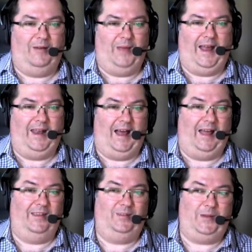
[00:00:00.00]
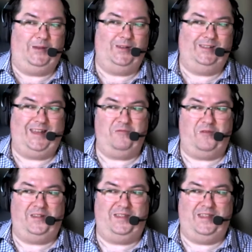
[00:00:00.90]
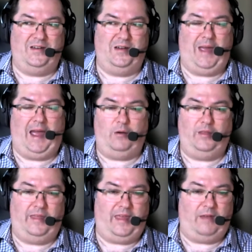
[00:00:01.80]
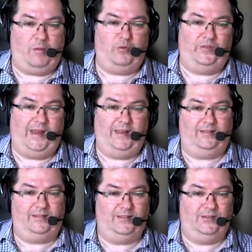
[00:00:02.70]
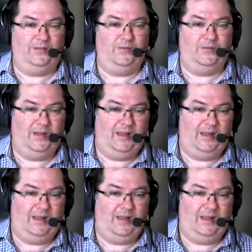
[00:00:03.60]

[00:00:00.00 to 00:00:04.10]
um, and others because they want the power that they represent to